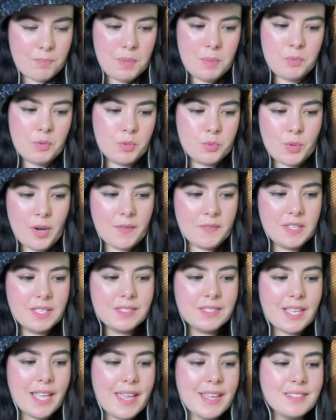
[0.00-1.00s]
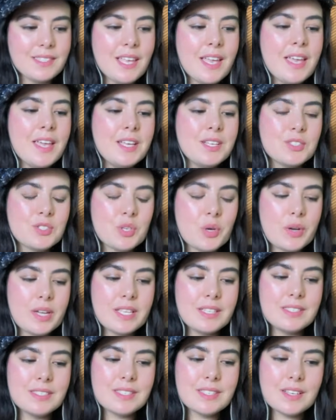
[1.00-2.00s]
people drive these days. So
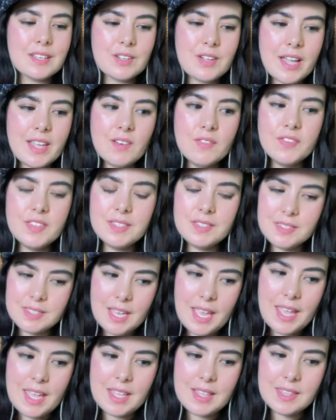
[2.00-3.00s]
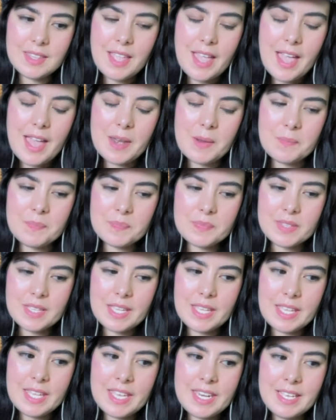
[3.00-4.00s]
it's kind of insane that
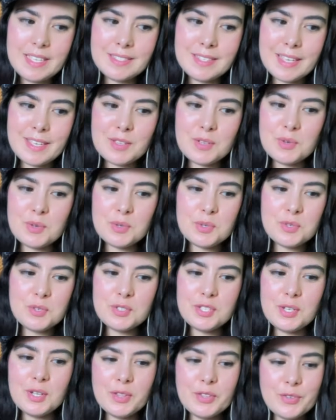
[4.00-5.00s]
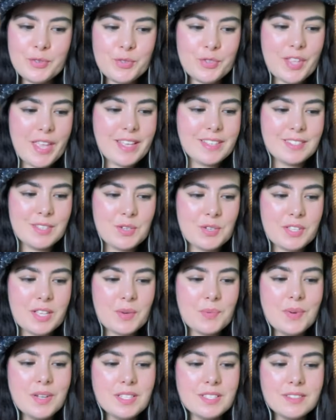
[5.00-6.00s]
it is like you see all those things and you're
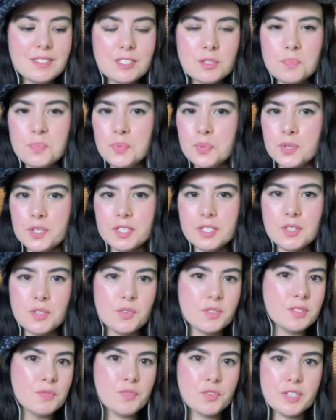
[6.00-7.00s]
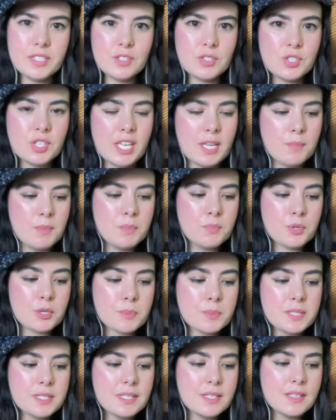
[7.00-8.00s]
like, well, it's a sport, you know, it's for entertainment
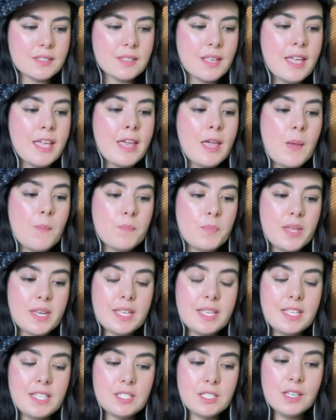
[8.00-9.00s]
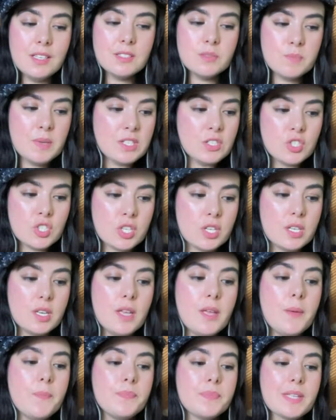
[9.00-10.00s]
purposes. But he does mention
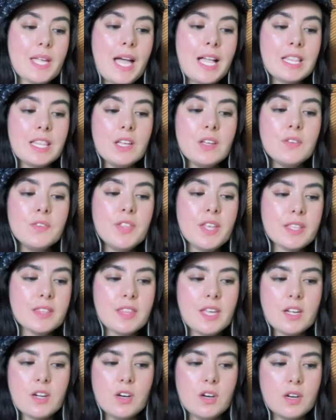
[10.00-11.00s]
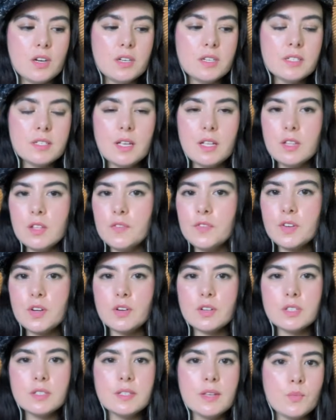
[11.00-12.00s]
a lot of like a lot of
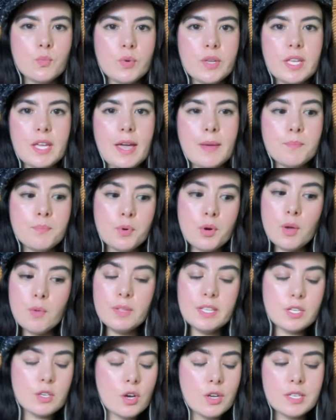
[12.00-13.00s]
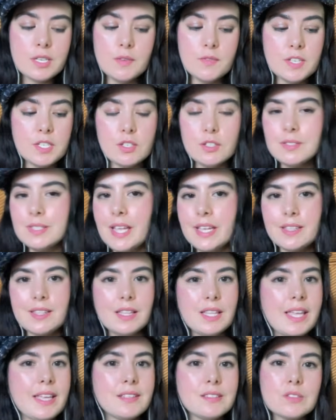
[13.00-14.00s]
cars that and probably not even just like the
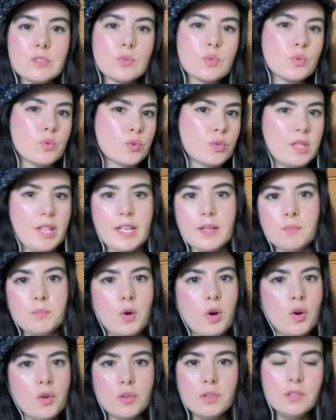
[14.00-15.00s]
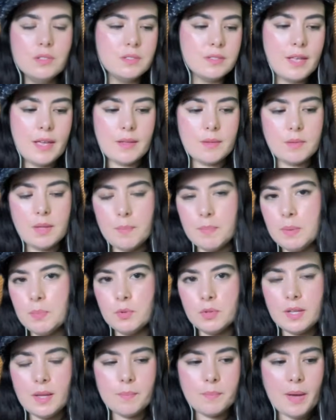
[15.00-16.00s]
Lancer or like models that
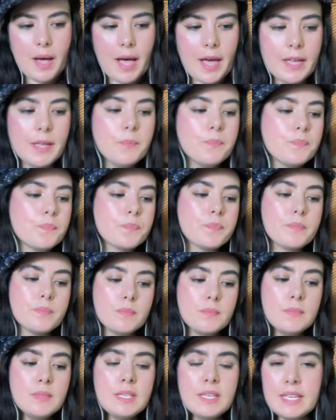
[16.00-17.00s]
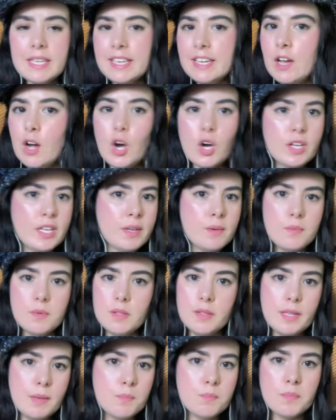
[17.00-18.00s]
people can buy
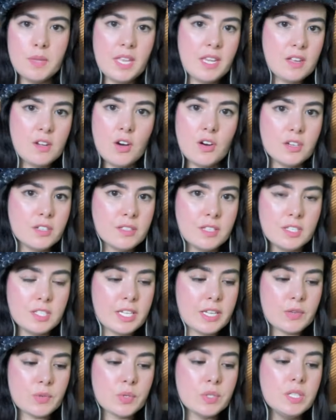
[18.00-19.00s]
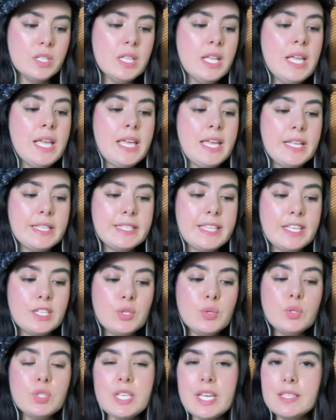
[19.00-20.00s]
in cars in general. They
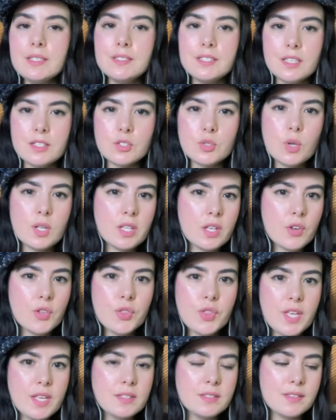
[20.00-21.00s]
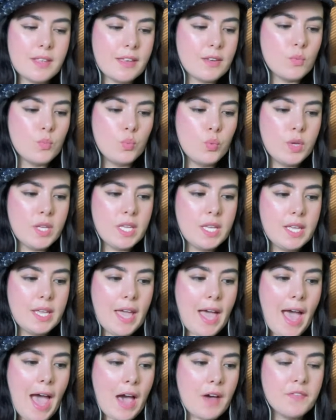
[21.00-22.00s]
do test it. So a lot of things that we
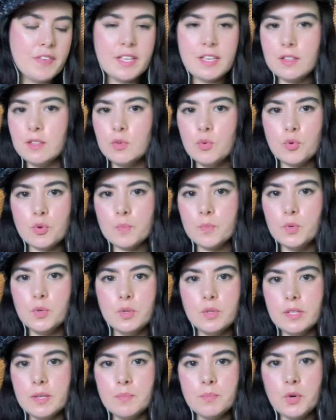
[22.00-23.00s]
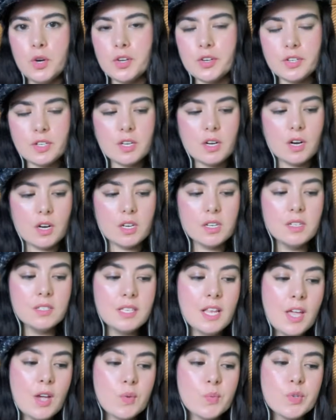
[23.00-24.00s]
have in modern
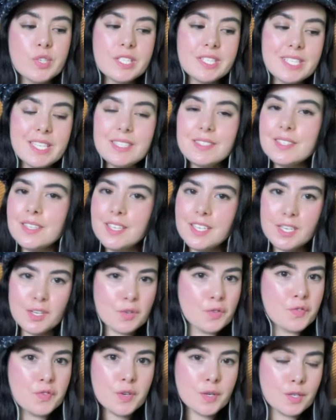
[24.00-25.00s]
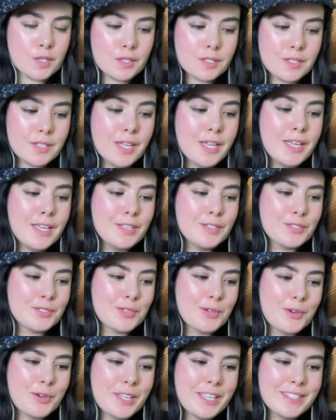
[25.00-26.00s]
cars were tested here first.
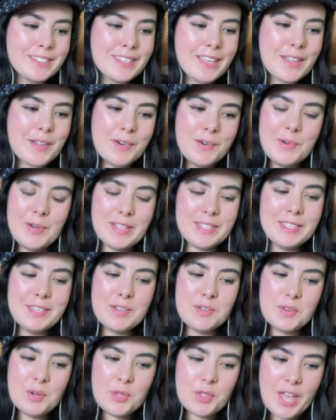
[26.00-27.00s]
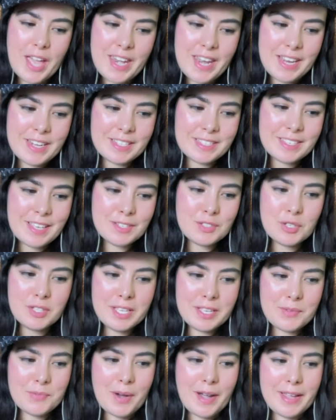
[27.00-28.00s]
So it's like, oh, I didn't know that. And it's
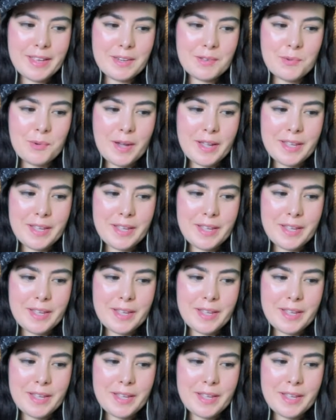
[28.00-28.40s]
actually quite,